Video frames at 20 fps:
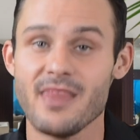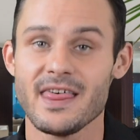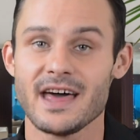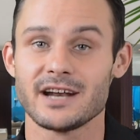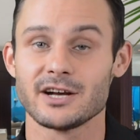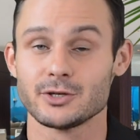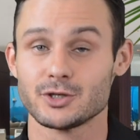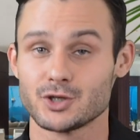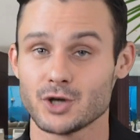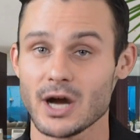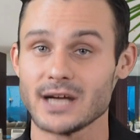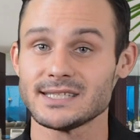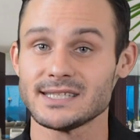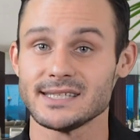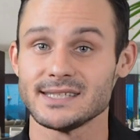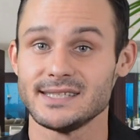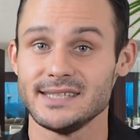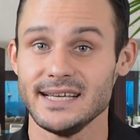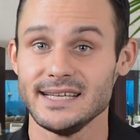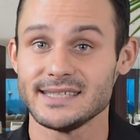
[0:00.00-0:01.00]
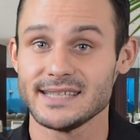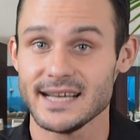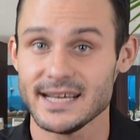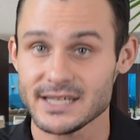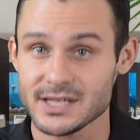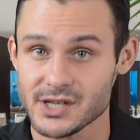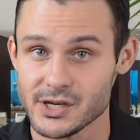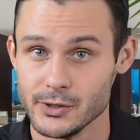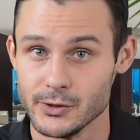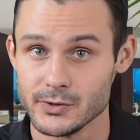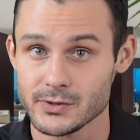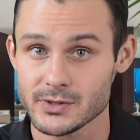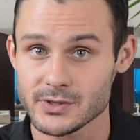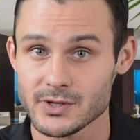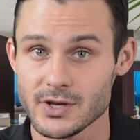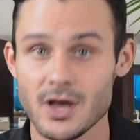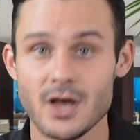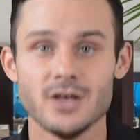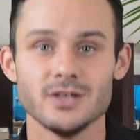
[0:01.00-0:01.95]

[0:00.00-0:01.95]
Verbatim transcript: that addresses these issues.